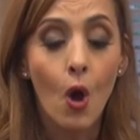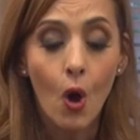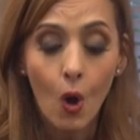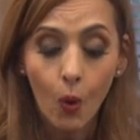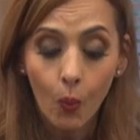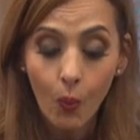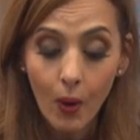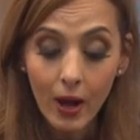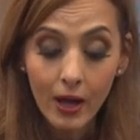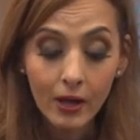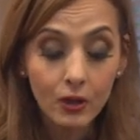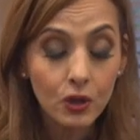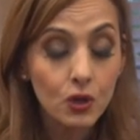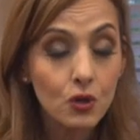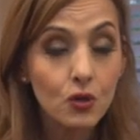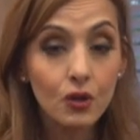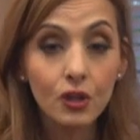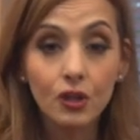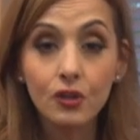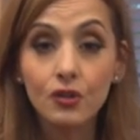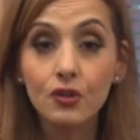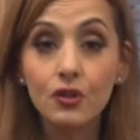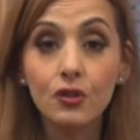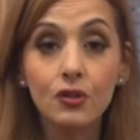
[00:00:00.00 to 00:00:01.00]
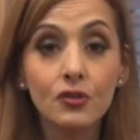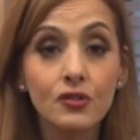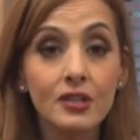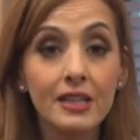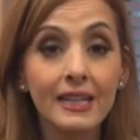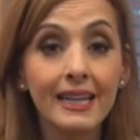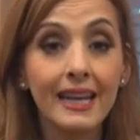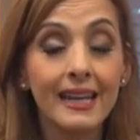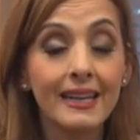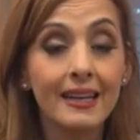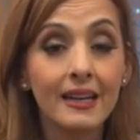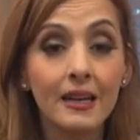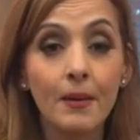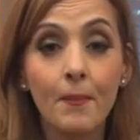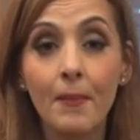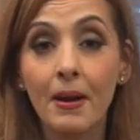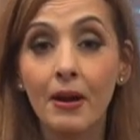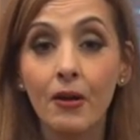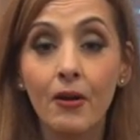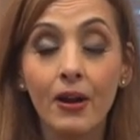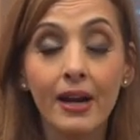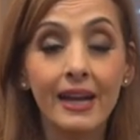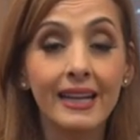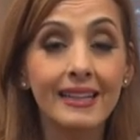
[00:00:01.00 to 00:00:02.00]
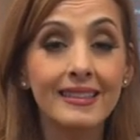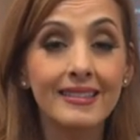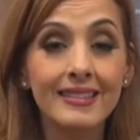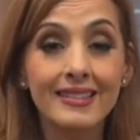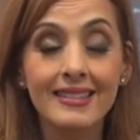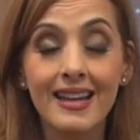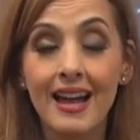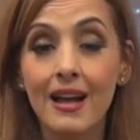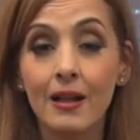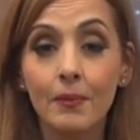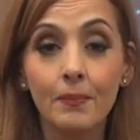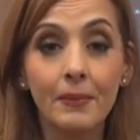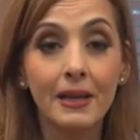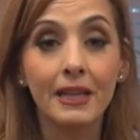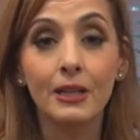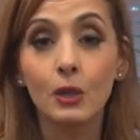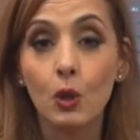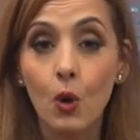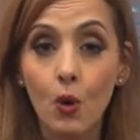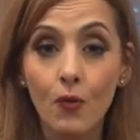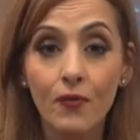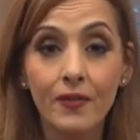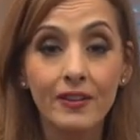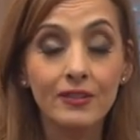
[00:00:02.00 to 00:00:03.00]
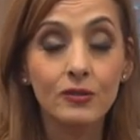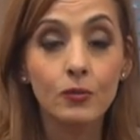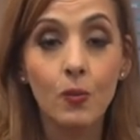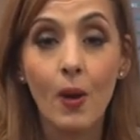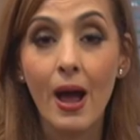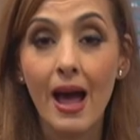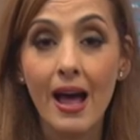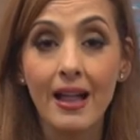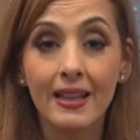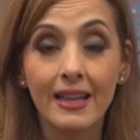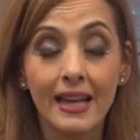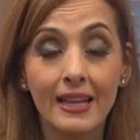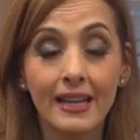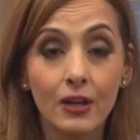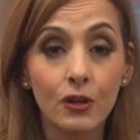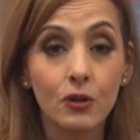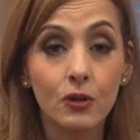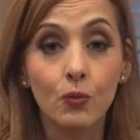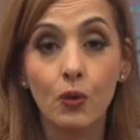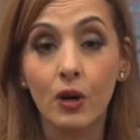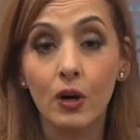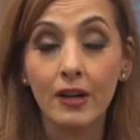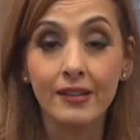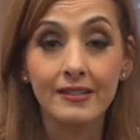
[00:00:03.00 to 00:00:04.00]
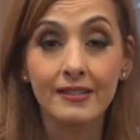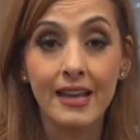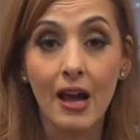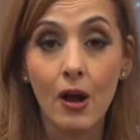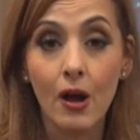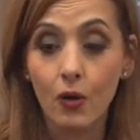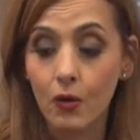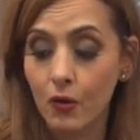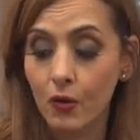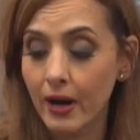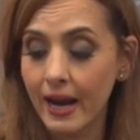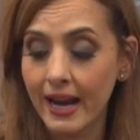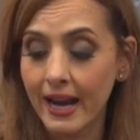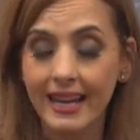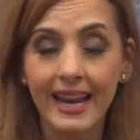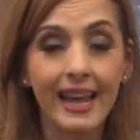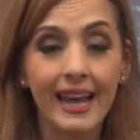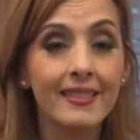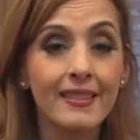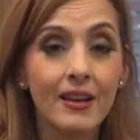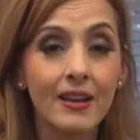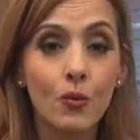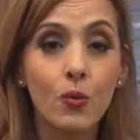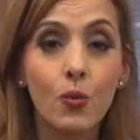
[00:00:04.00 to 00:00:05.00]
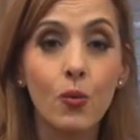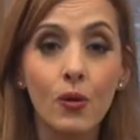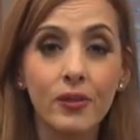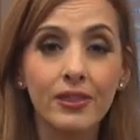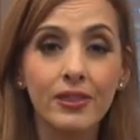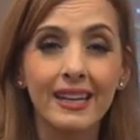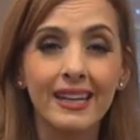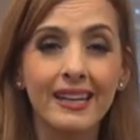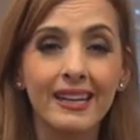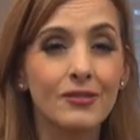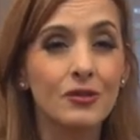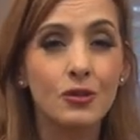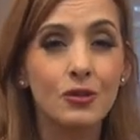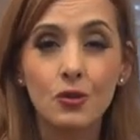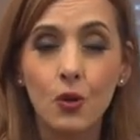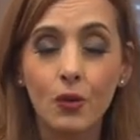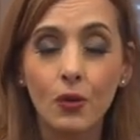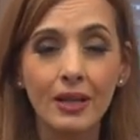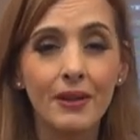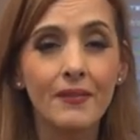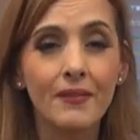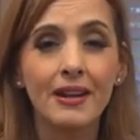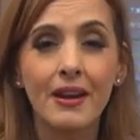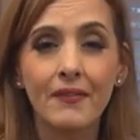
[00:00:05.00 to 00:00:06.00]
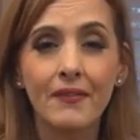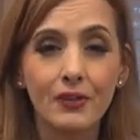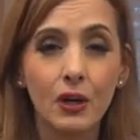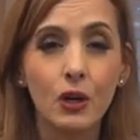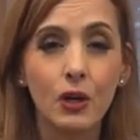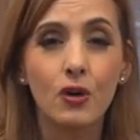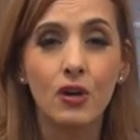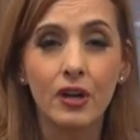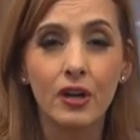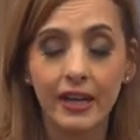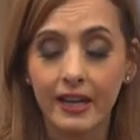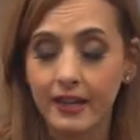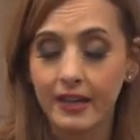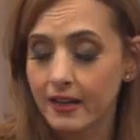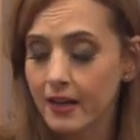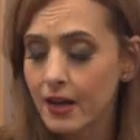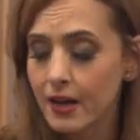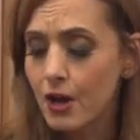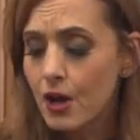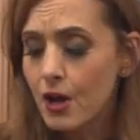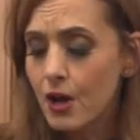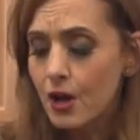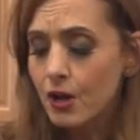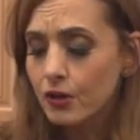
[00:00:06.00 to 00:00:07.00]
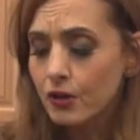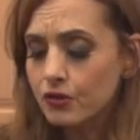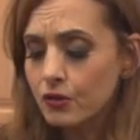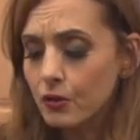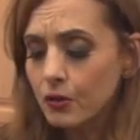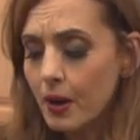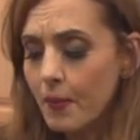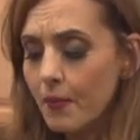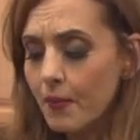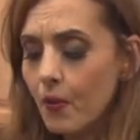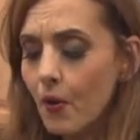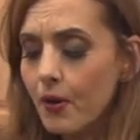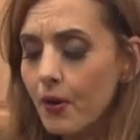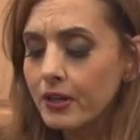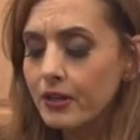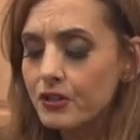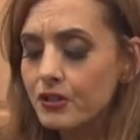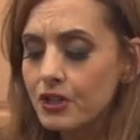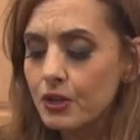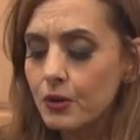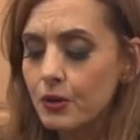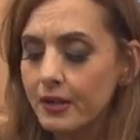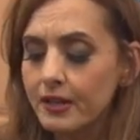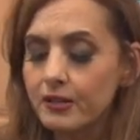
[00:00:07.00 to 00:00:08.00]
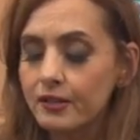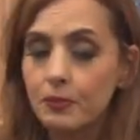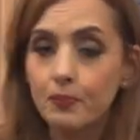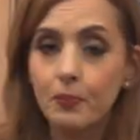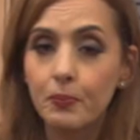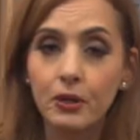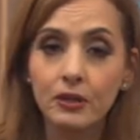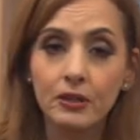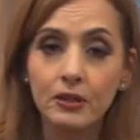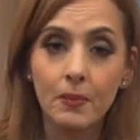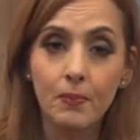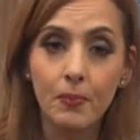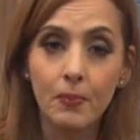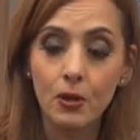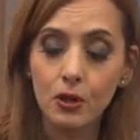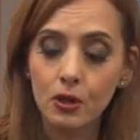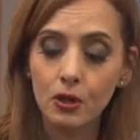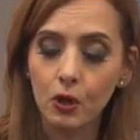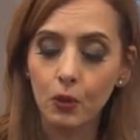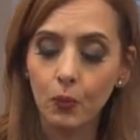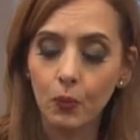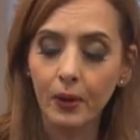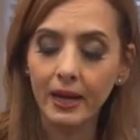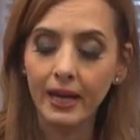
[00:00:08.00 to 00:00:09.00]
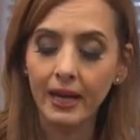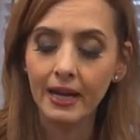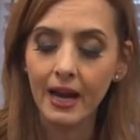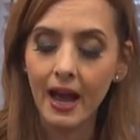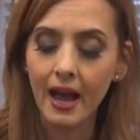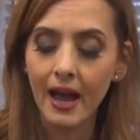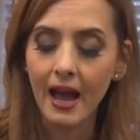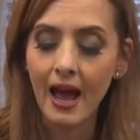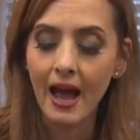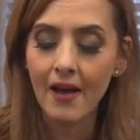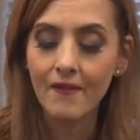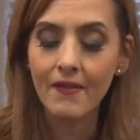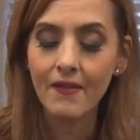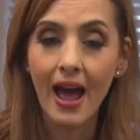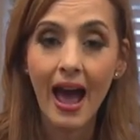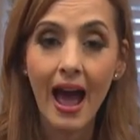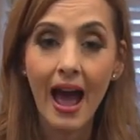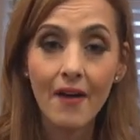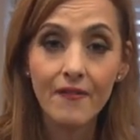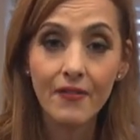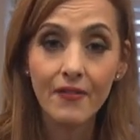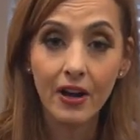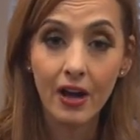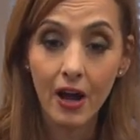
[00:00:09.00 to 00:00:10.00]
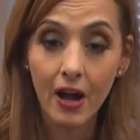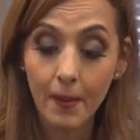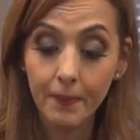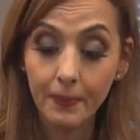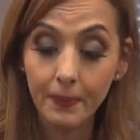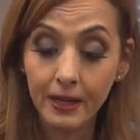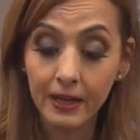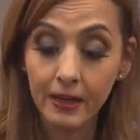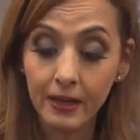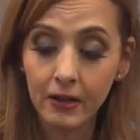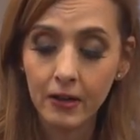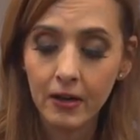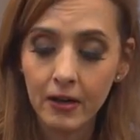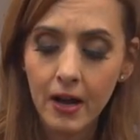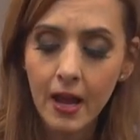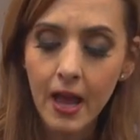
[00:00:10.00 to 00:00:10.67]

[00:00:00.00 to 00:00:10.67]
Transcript: Well, you could use it in an American style meatloaf as well, and it works out great. And the cool thing is you don't even have to cook it. So what I'm going to do is put the bulgur wheat, I have a half a cup here,